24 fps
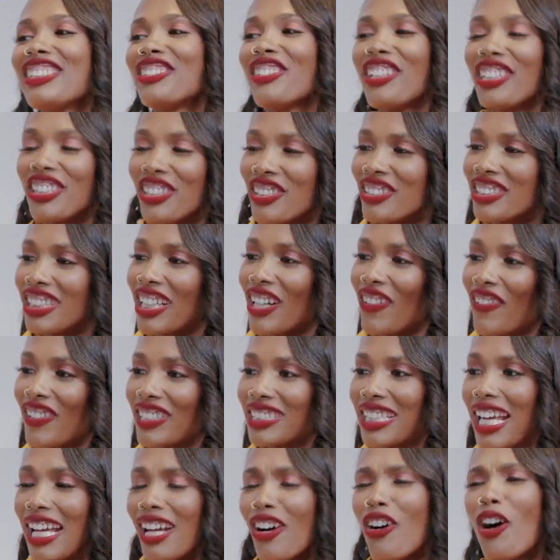Treat yourself
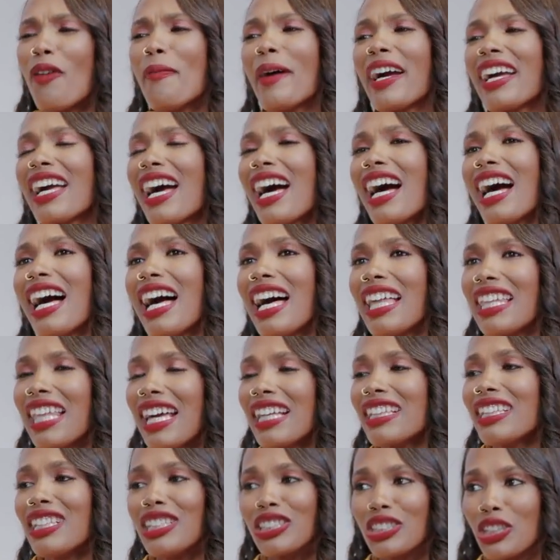is like, oh my God, I
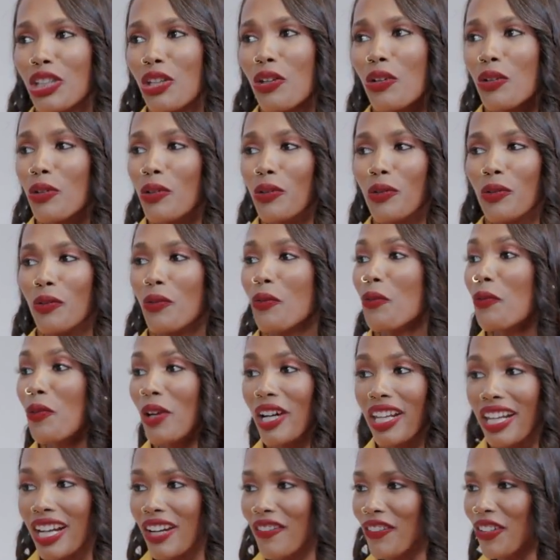like this cute,
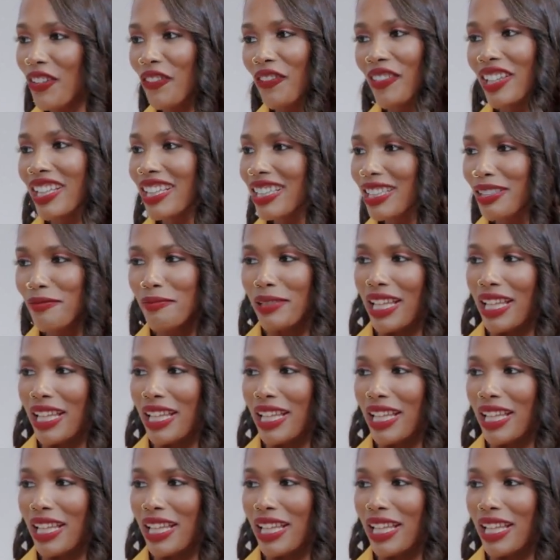whatever, fill in the